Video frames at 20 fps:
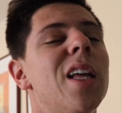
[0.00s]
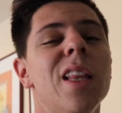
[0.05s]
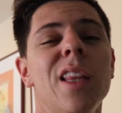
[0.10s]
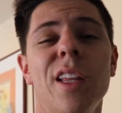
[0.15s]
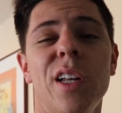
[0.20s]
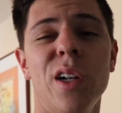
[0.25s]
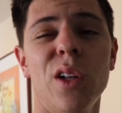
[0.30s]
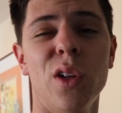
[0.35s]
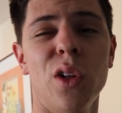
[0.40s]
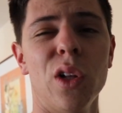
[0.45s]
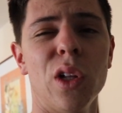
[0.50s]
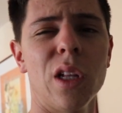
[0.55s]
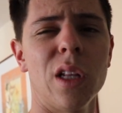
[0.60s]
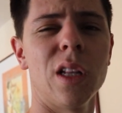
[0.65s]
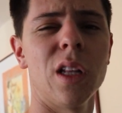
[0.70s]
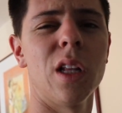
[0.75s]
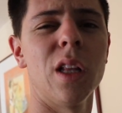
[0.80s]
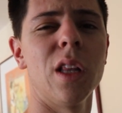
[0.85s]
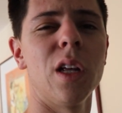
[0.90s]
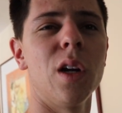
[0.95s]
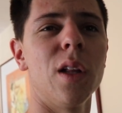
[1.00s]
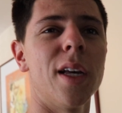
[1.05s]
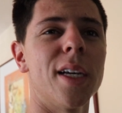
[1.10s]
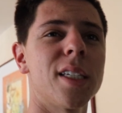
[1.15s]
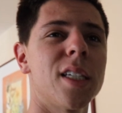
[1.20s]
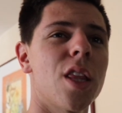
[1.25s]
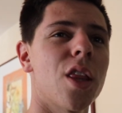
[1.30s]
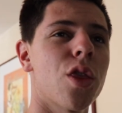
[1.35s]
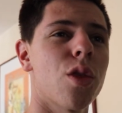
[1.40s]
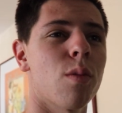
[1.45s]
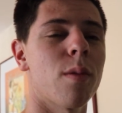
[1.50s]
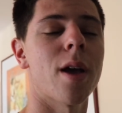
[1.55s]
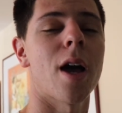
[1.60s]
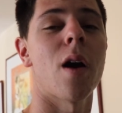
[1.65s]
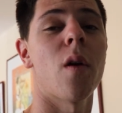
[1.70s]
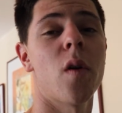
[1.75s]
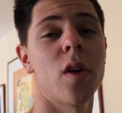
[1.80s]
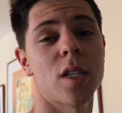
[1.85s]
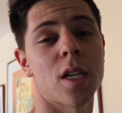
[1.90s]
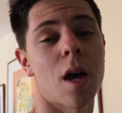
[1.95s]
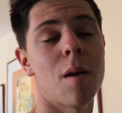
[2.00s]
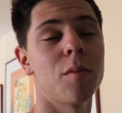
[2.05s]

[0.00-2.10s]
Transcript: little little less than three hours.